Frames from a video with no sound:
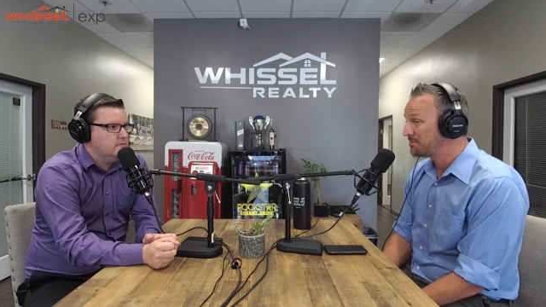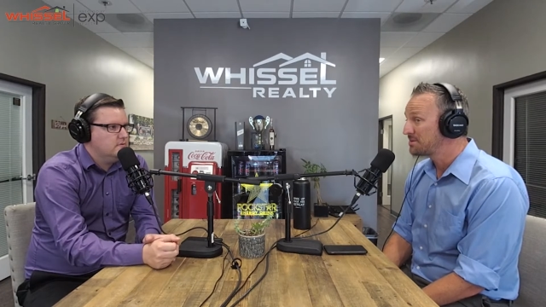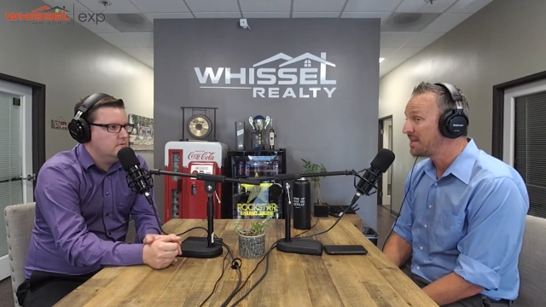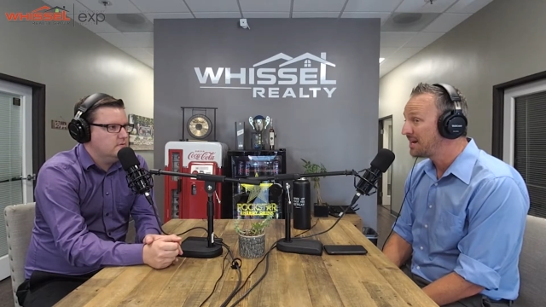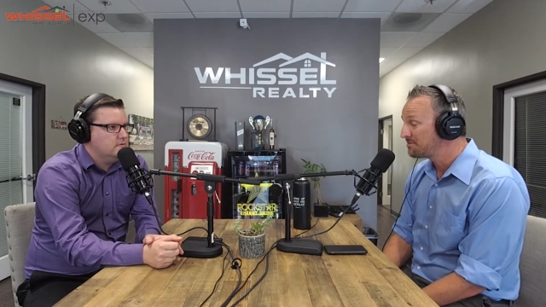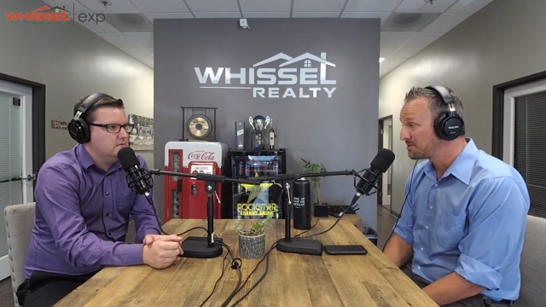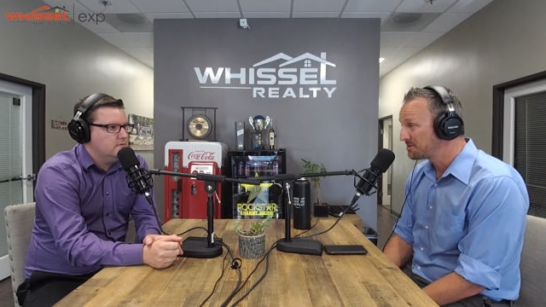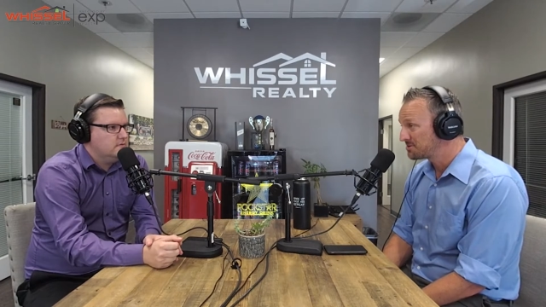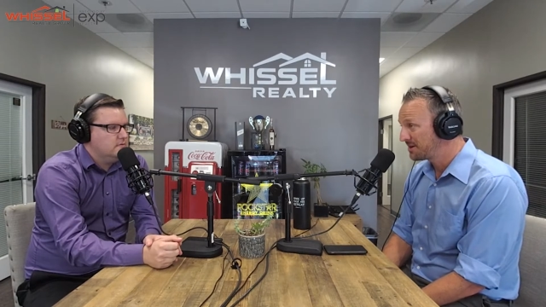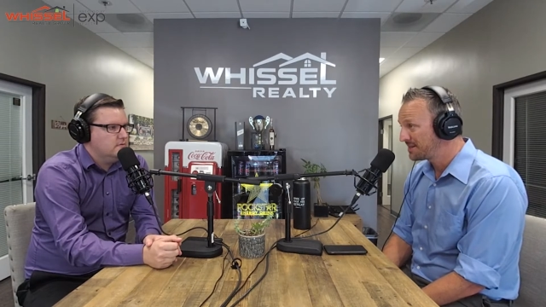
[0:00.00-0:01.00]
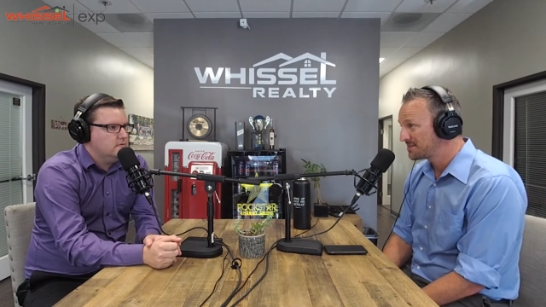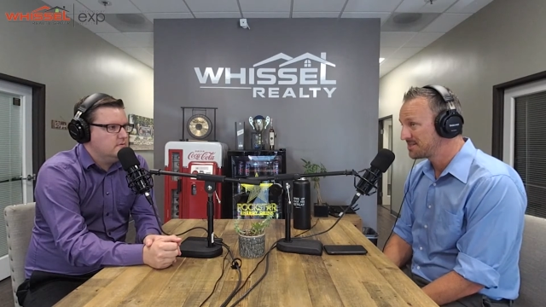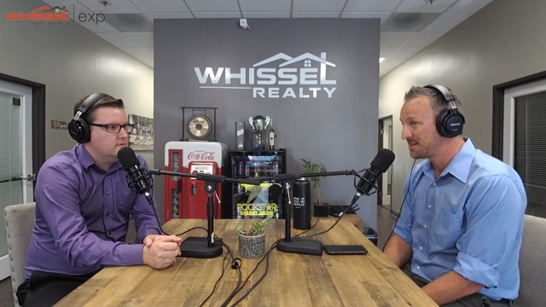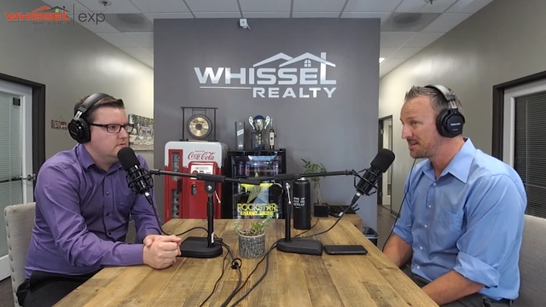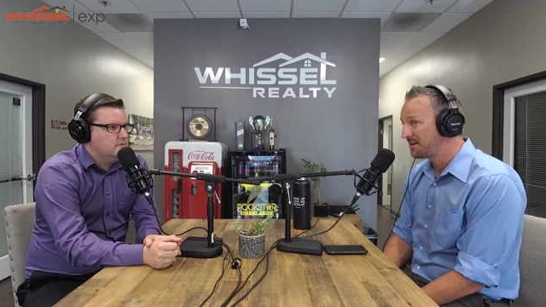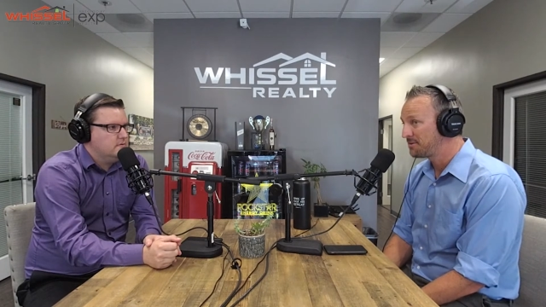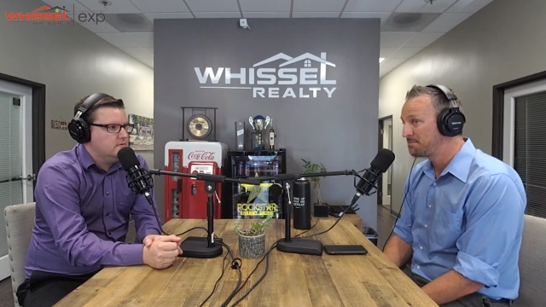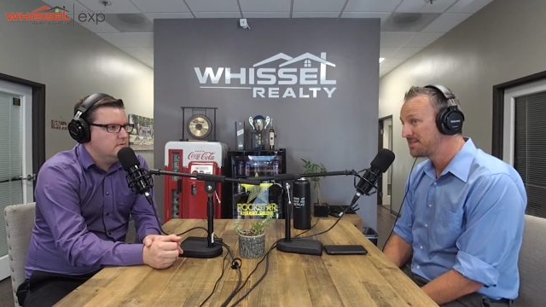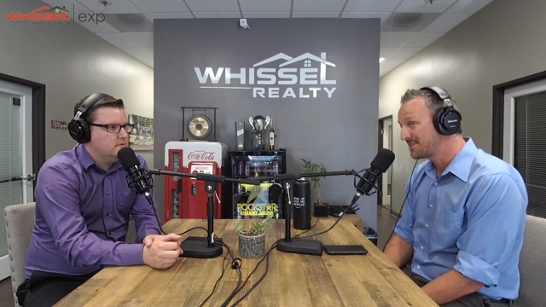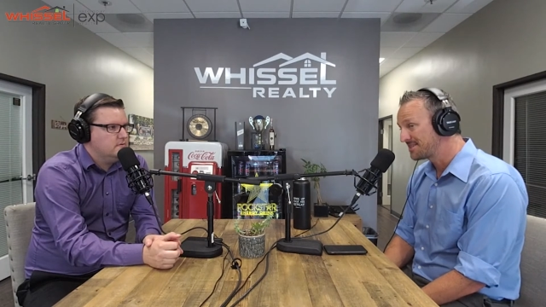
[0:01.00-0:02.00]
Speaker 1: even apply for those grants because they didn't
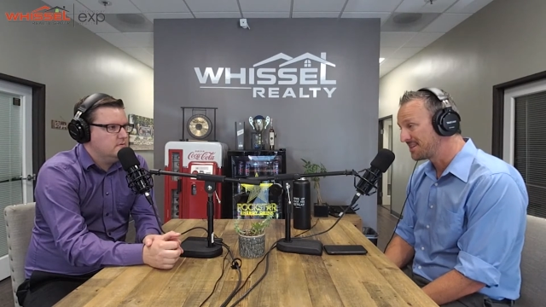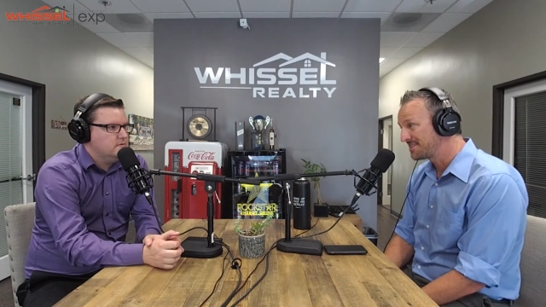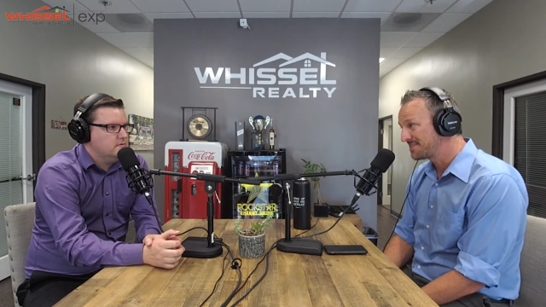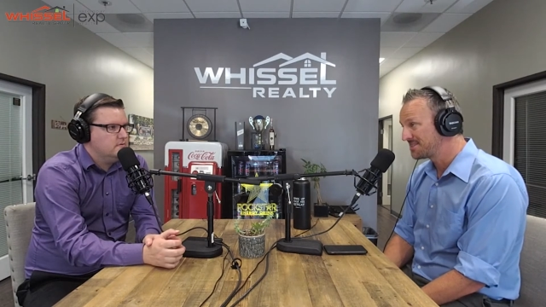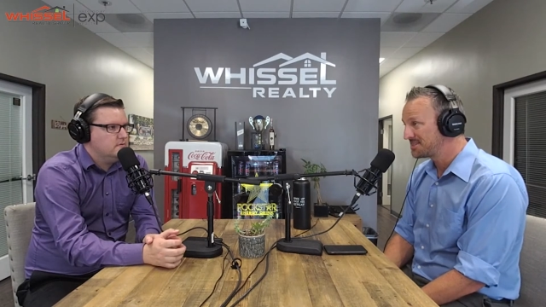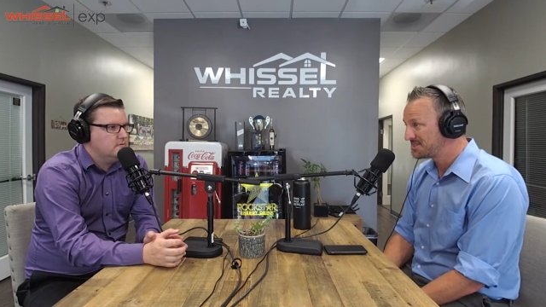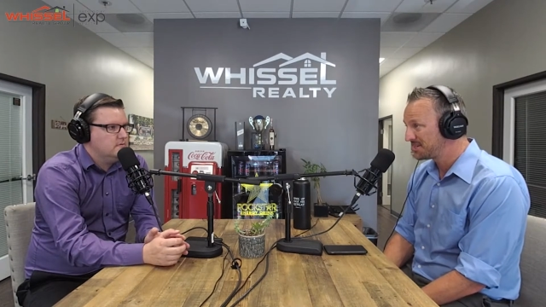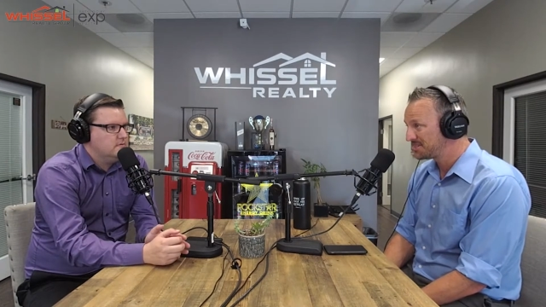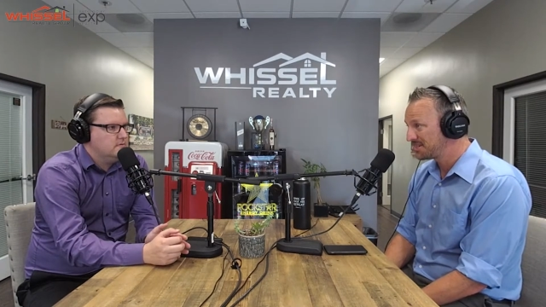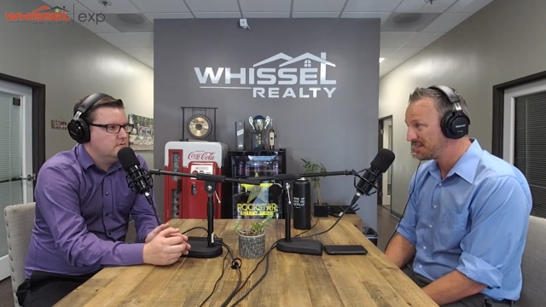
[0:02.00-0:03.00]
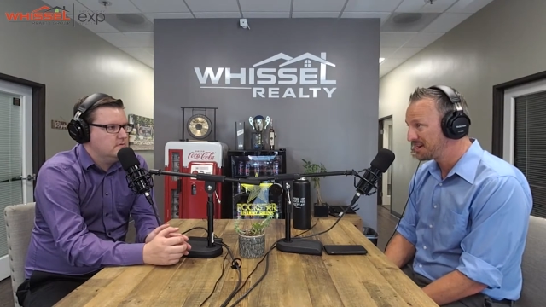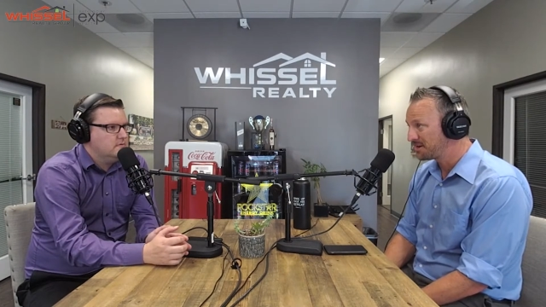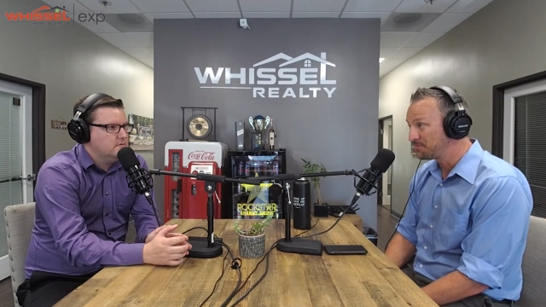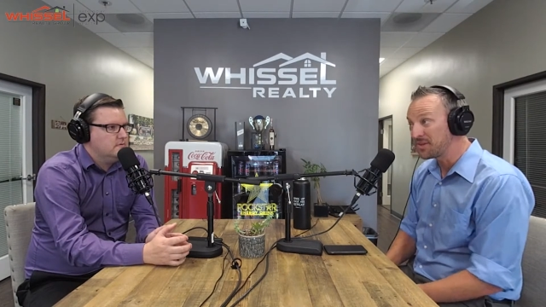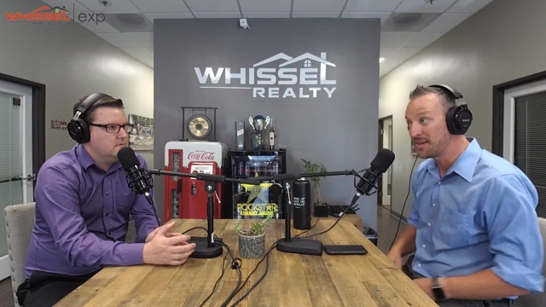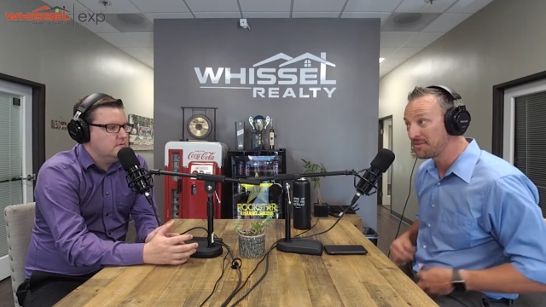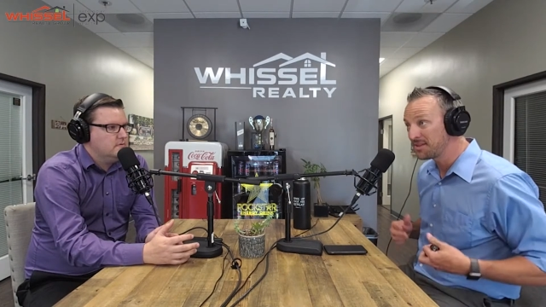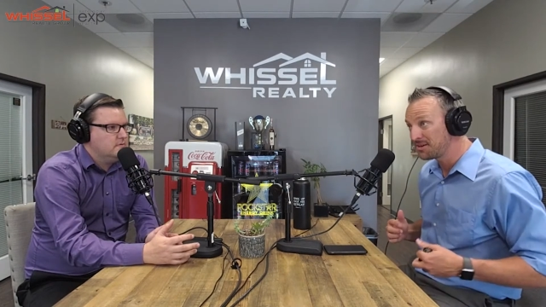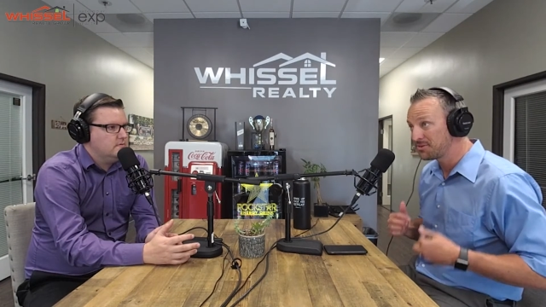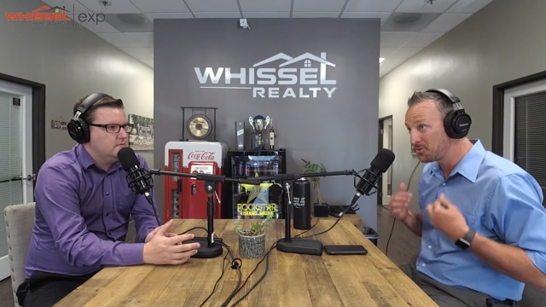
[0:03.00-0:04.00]
have a business license in the city of San Diego,
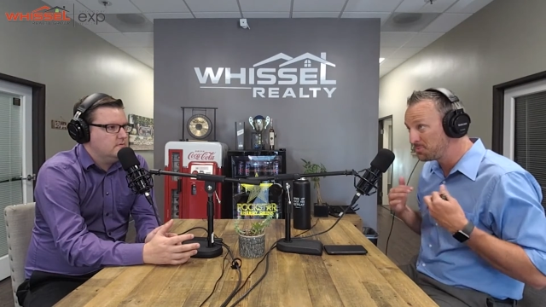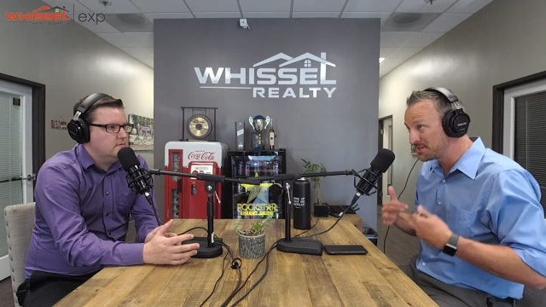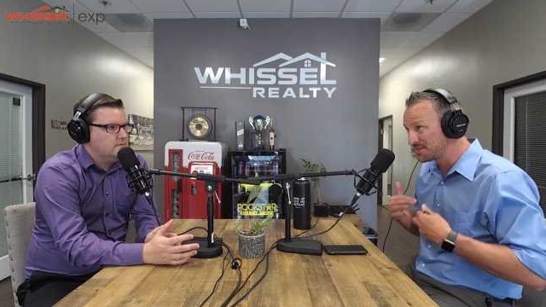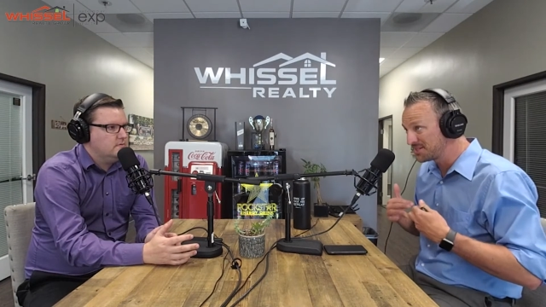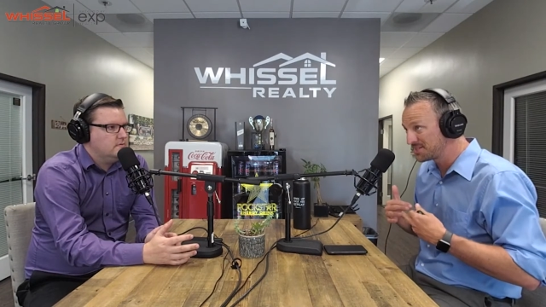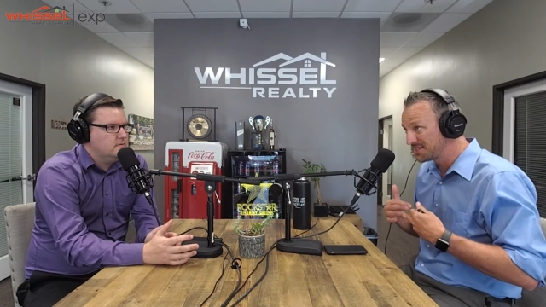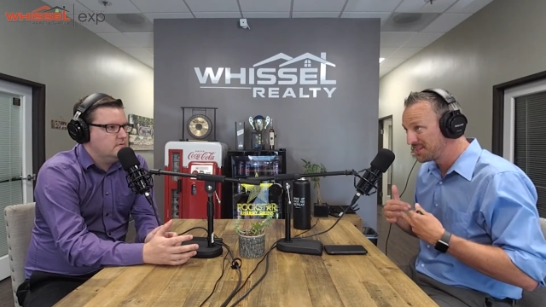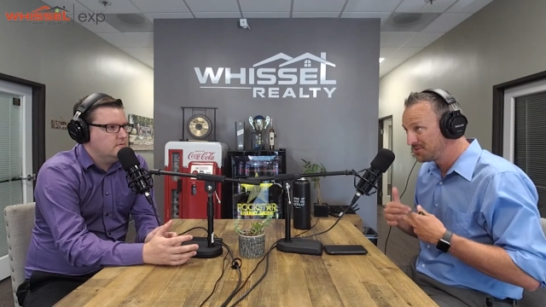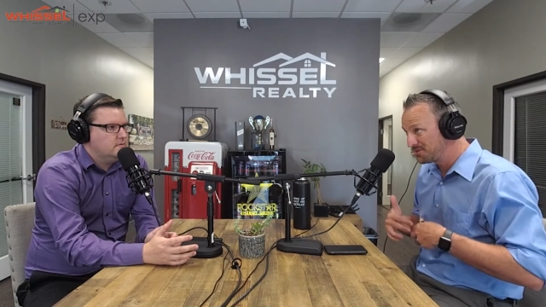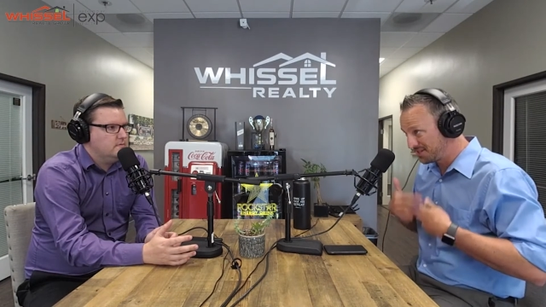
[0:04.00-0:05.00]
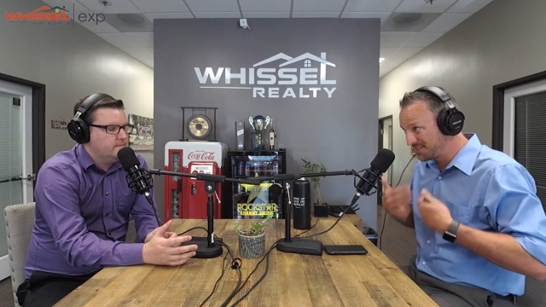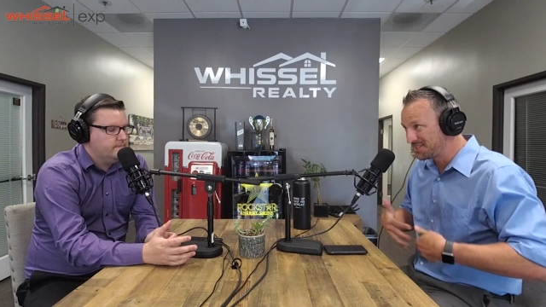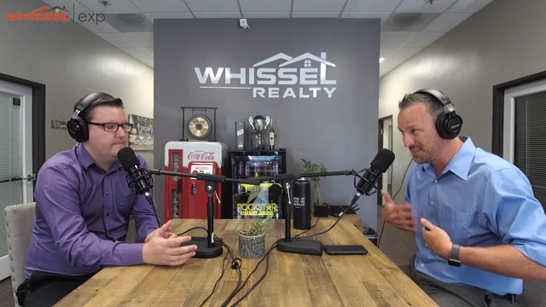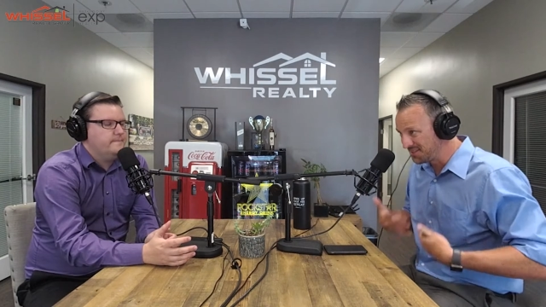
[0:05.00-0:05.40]
even though their business was in the